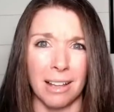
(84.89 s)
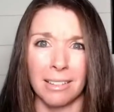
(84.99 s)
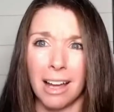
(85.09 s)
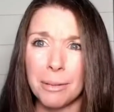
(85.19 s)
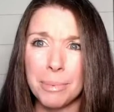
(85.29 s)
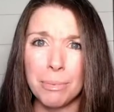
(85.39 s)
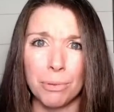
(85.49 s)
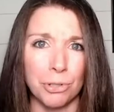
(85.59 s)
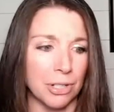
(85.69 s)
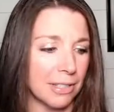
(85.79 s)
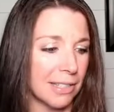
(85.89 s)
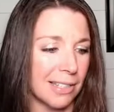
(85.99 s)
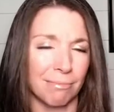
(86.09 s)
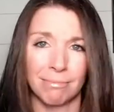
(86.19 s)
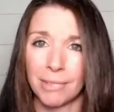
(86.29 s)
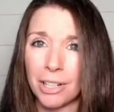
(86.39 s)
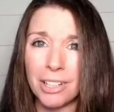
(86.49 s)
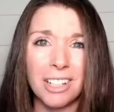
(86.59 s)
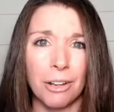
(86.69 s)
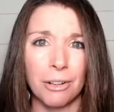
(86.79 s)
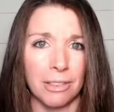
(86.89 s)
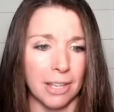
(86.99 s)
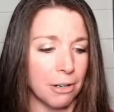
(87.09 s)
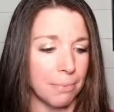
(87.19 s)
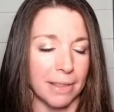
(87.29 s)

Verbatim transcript: a lot of people just couldn't go to therapy.